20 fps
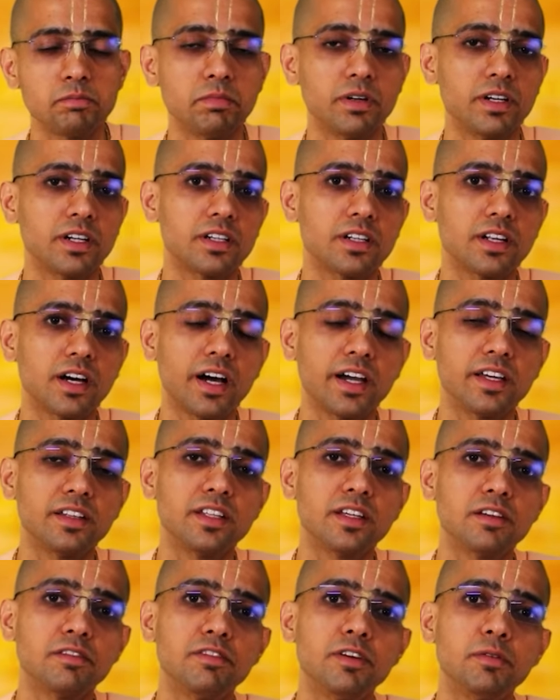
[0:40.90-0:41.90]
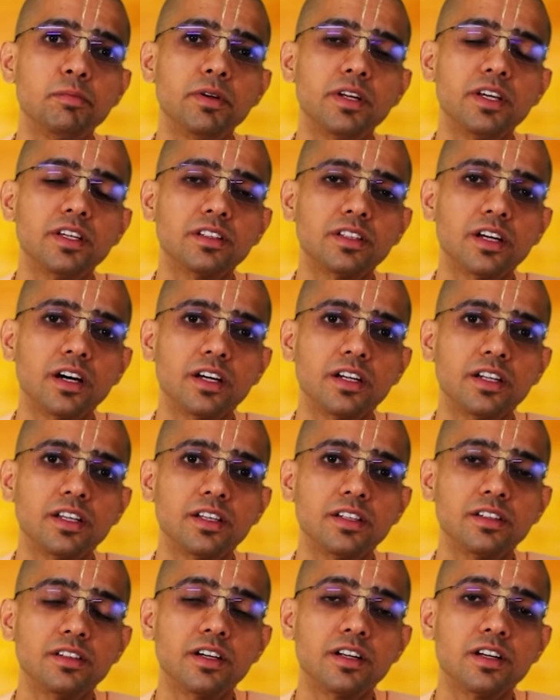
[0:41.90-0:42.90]
but I think
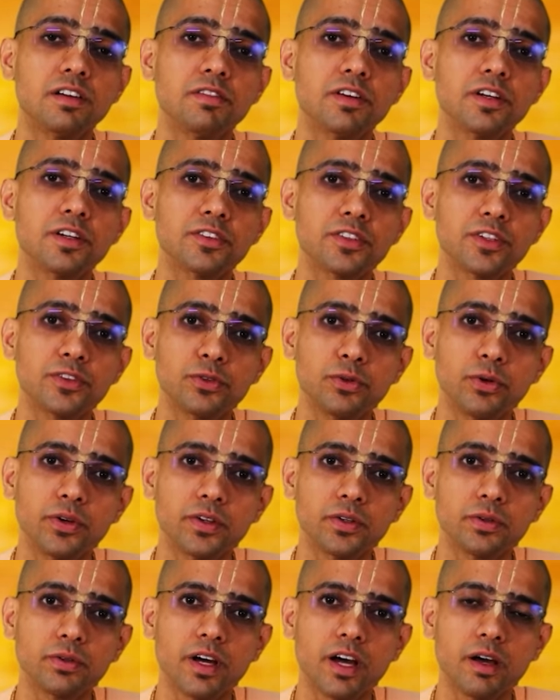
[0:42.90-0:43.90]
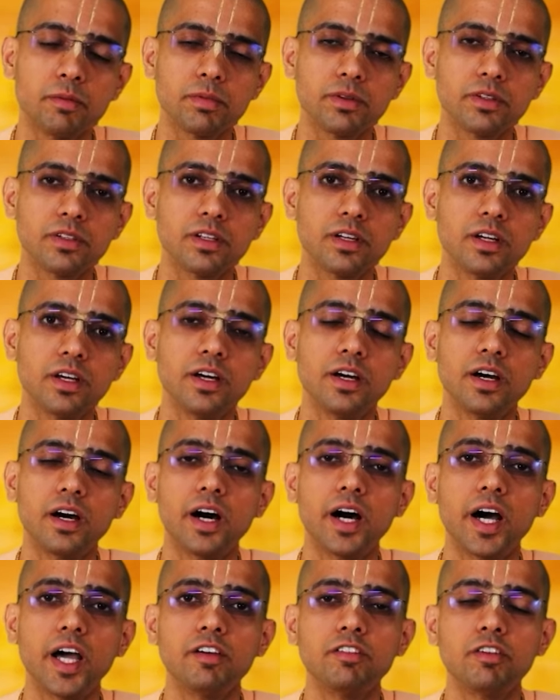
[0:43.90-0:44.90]
viparitani, the reverse is going to happen.
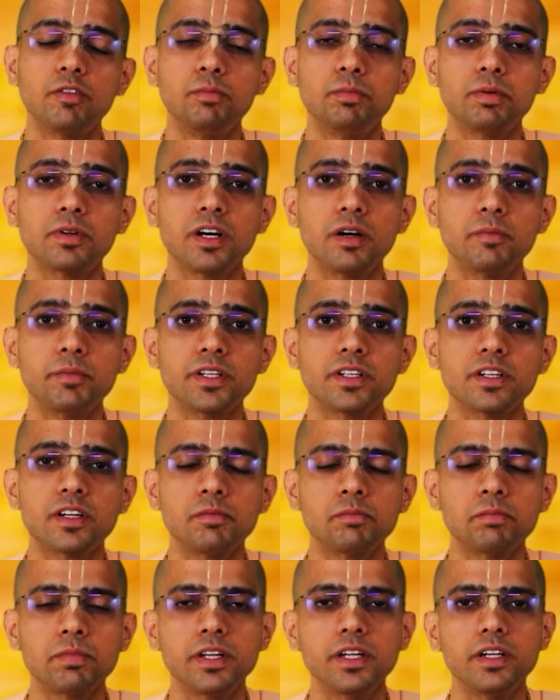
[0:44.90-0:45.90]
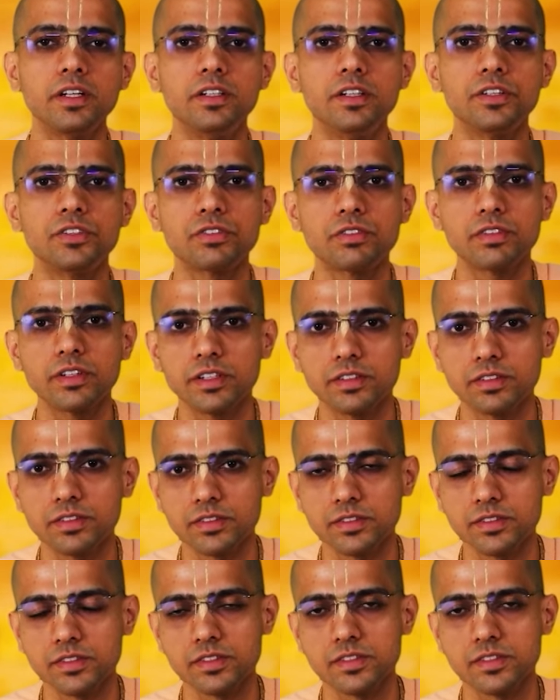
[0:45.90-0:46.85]
I will come in complete distress.